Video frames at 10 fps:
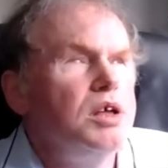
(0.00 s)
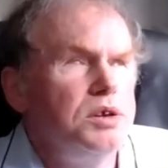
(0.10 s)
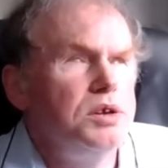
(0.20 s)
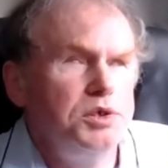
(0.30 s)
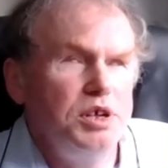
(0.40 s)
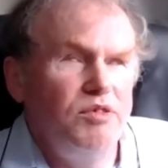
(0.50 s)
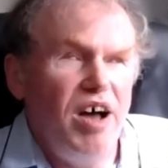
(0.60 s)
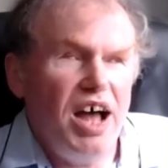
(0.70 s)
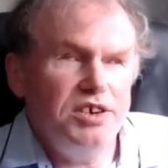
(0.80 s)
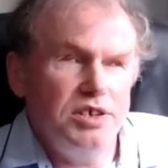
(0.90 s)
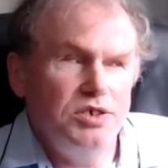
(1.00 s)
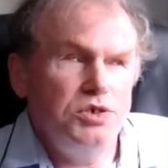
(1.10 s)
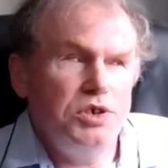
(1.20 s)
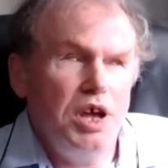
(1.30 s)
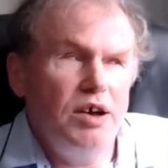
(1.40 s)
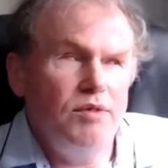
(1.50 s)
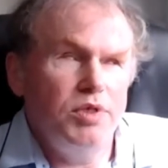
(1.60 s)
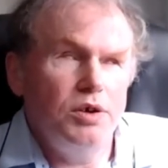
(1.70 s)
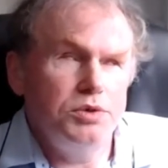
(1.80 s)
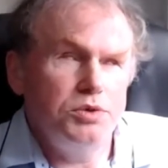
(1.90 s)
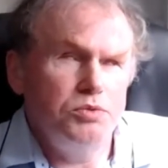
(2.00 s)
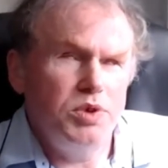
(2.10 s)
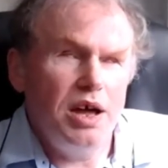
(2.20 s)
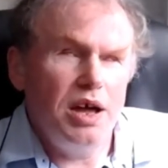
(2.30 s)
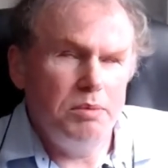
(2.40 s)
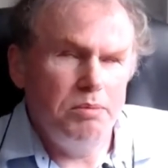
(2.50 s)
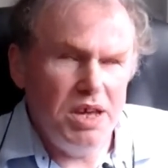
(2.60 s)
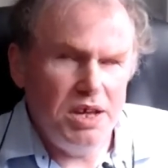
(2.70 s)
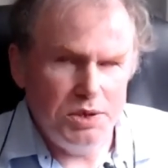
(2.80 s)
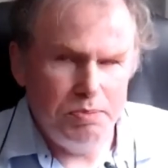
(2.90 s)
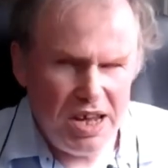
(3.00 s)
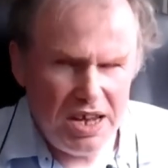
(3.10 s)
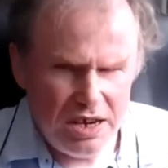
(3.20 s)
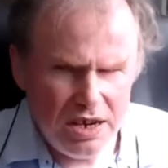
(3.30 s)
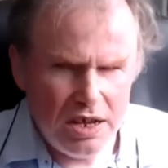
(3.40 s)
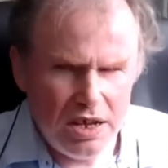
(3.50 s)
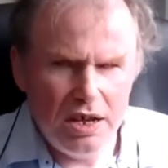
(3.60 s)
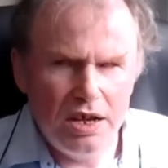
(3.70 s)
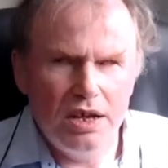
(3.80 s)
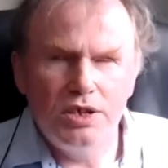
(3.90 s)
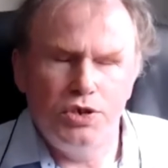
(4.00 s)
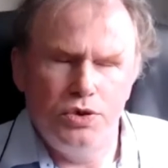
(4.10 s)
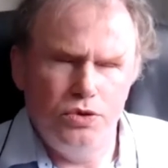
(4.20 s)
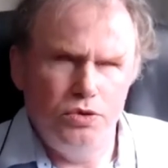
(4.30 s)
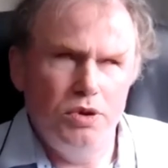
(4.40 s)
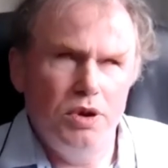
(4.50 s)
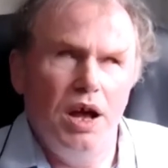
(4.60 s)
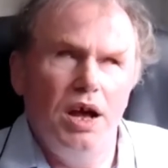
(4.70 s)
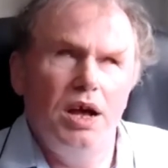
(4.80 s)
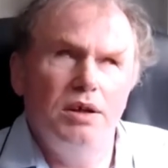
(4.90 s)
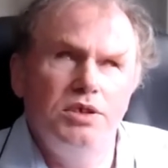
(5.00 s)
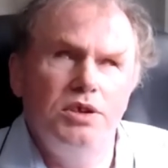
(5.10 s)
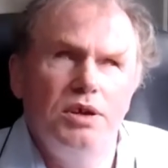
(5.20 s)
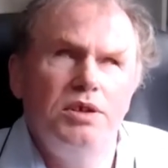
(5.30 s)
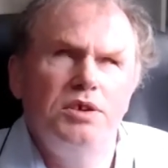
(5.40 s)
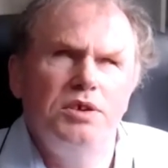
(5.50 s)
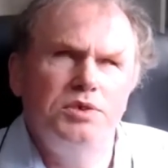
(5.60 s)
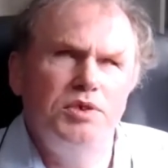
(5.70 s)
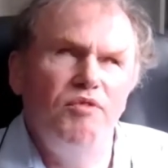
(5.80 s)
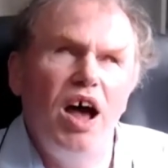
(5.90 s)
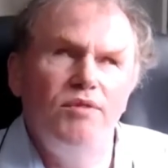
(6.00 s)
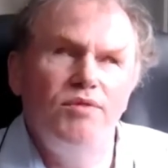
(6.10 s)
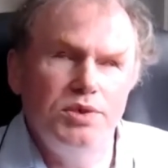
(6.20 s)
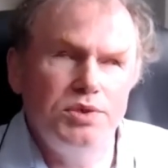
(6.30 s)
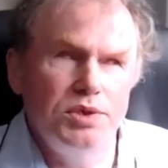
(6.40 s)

disadvantaged have those without the means been to survive this?